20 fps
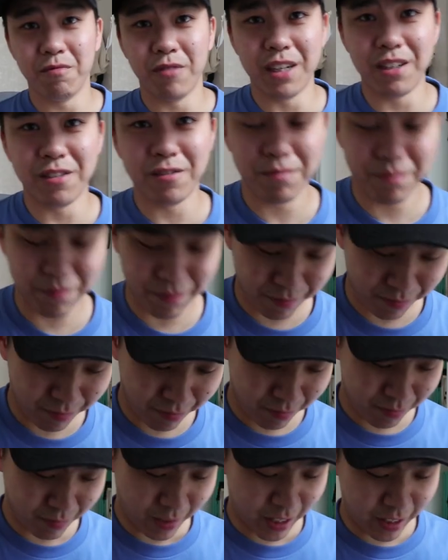Well,
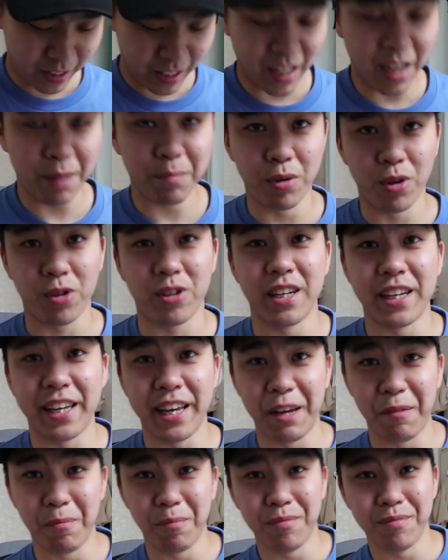I think I broke the
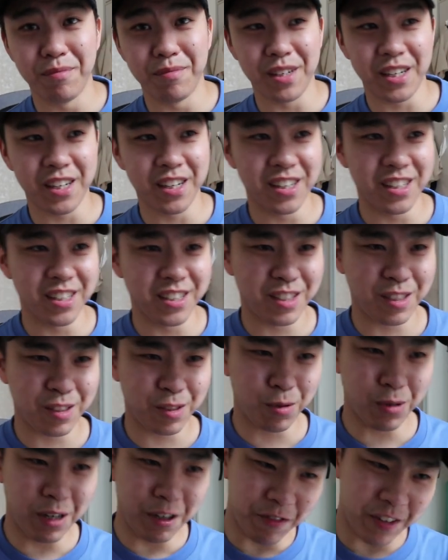game, because
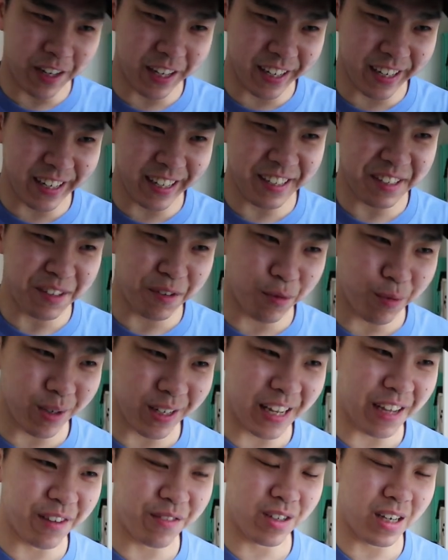quite frankly,
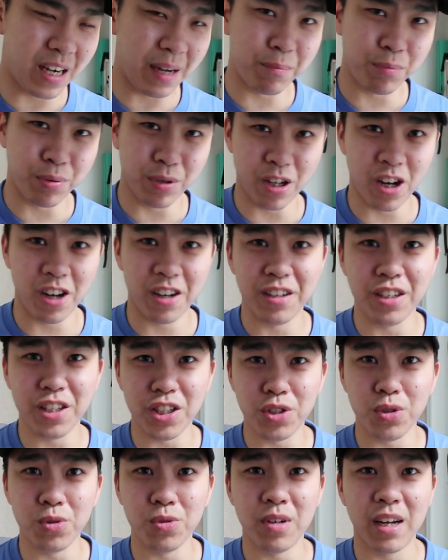whenever I put on
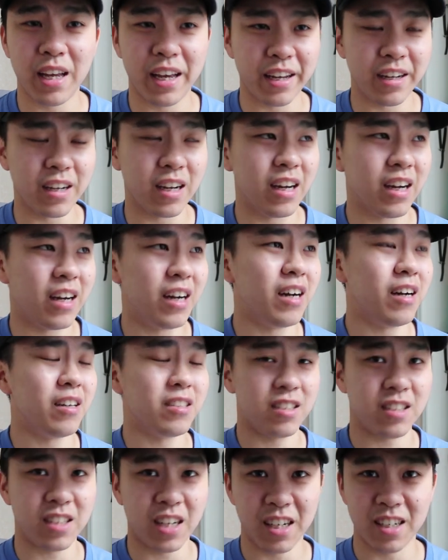new like
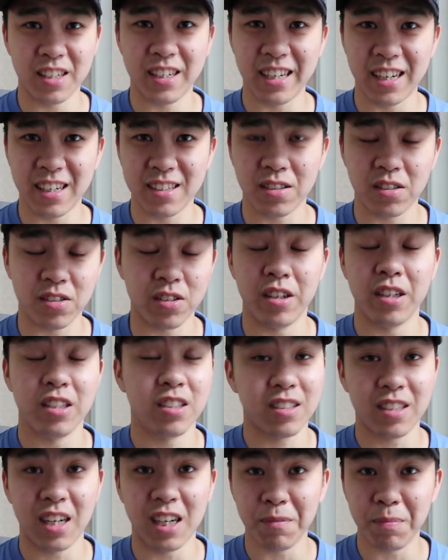star
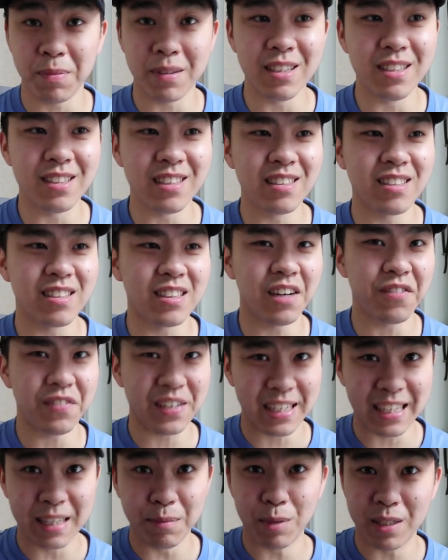piece and stuff,
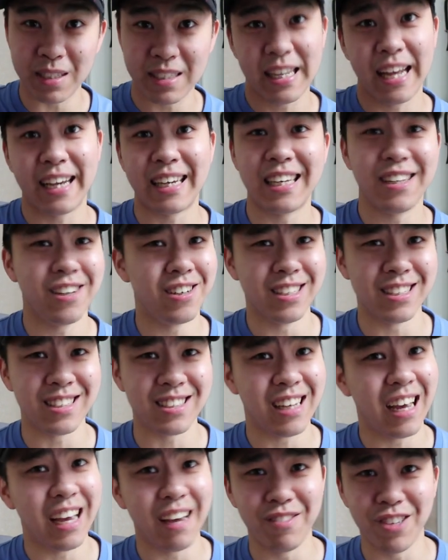it keeps stacking on the
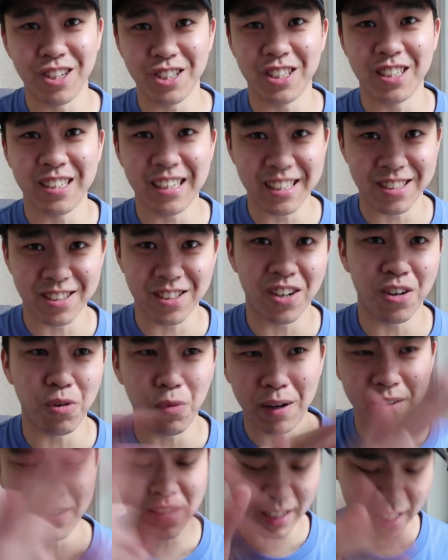side. I'm not sure you guys saw
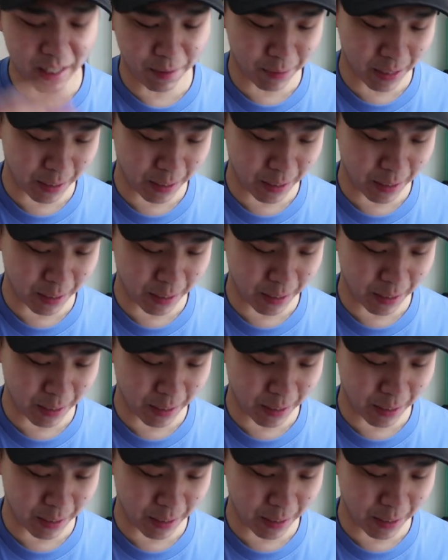one of the clip